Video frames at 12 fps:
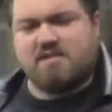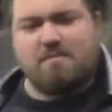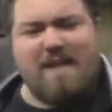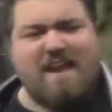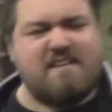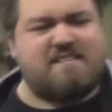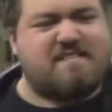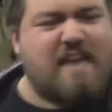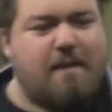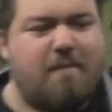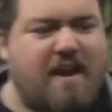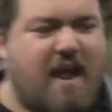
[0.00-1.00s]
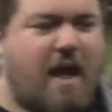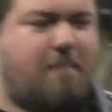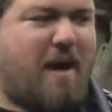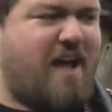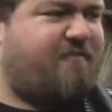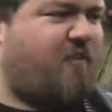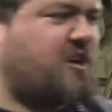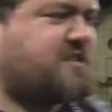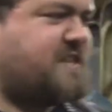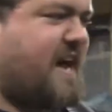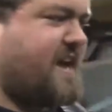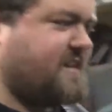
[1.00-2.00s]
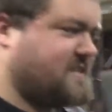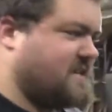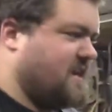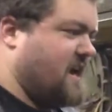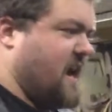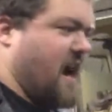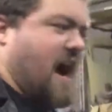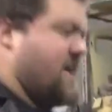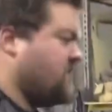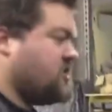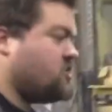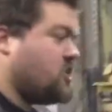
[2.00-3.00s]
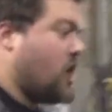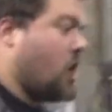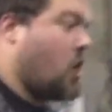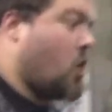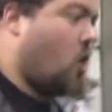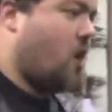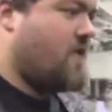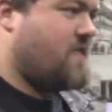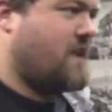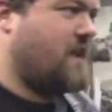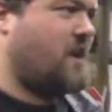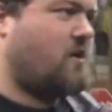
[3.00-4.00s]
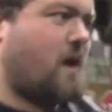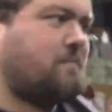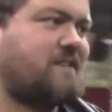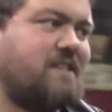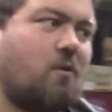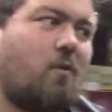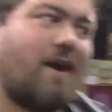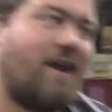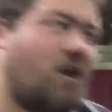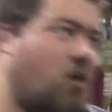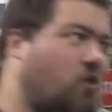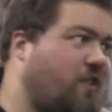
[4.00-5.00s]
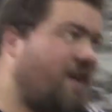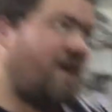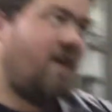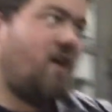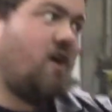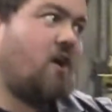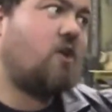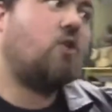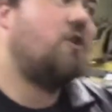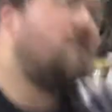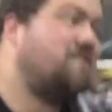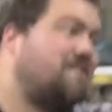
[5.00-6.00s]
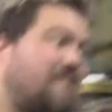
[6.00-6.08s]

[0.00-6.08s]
to make a statement on my first night on the show than interrupting the one and only Chris